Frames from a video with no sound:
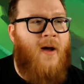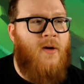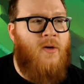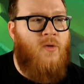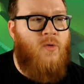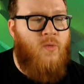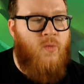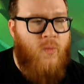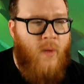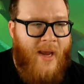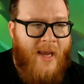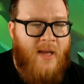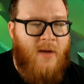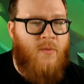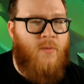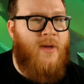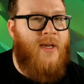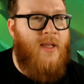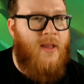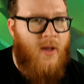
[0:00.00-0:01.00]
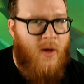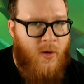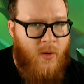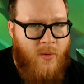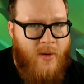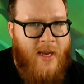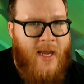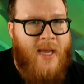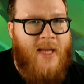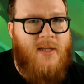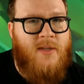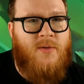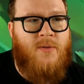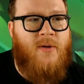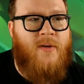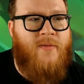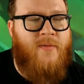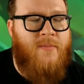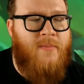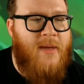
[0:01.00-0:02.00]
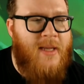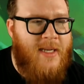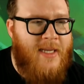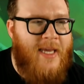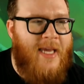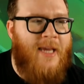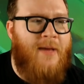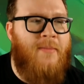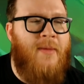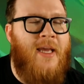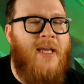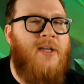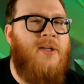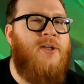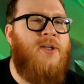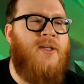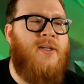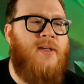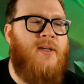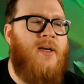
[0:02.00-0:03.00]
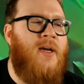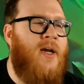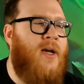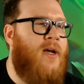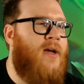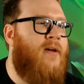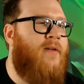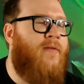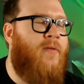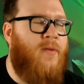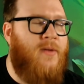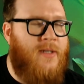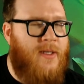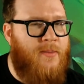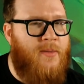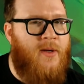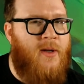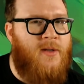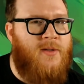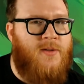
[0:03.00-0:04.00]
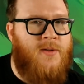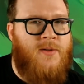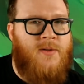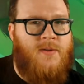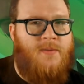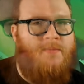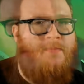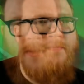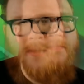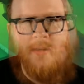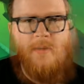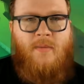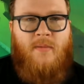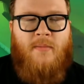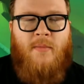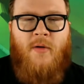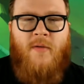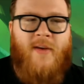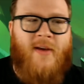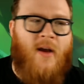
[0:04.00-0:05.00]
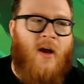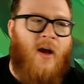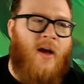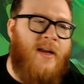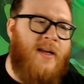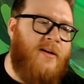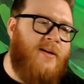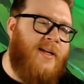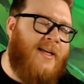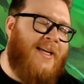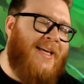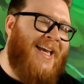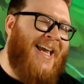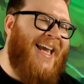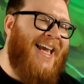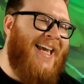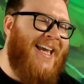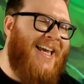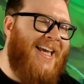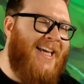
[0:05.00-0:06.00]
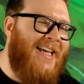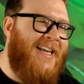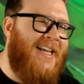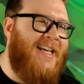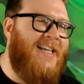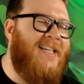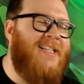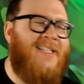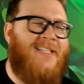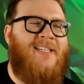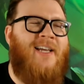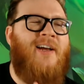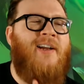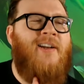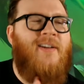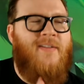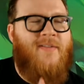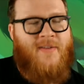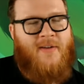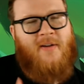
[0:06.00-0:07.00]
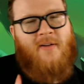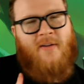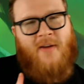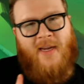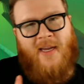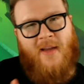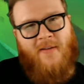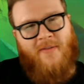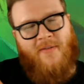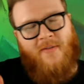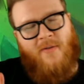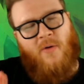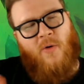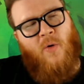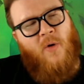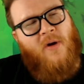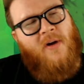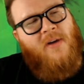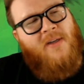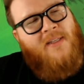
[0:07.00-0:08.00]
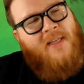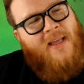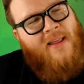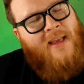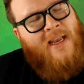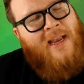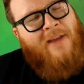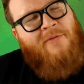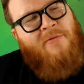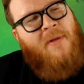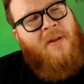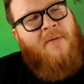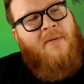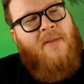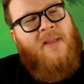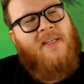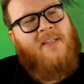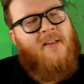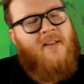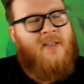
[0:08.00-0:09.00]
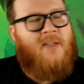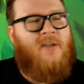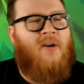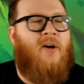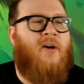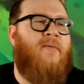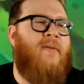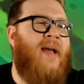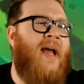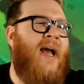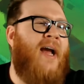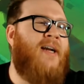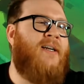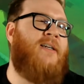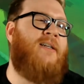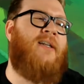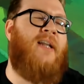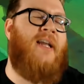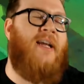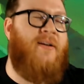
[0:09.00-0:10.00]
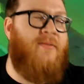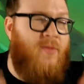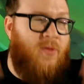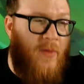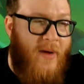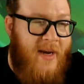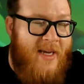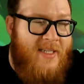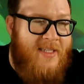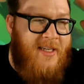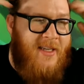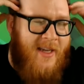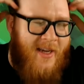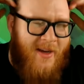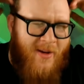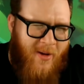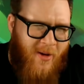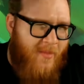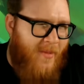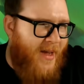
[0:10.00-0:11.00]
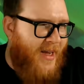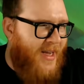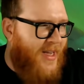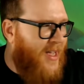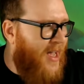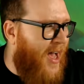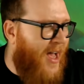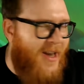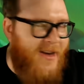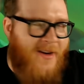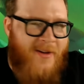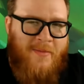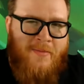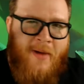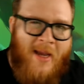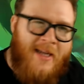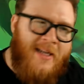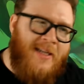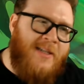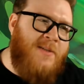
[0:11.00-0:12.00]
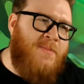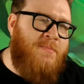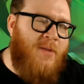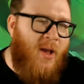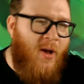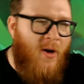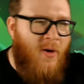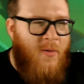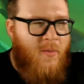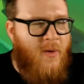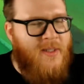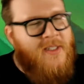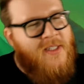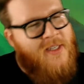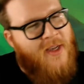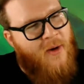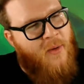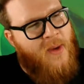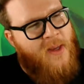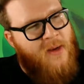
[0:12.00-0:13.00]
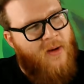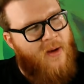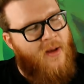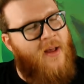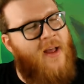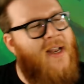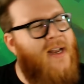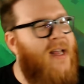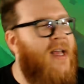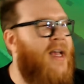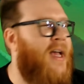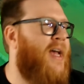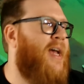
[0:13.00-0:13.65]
a great reload and sort of mid-game engine for Demon Hunters. Moving on here to Kayn Sunfury. Of course, I think everybody when they saw this card reacted like crazy, like, oh my god, your mind is blown, what's going on?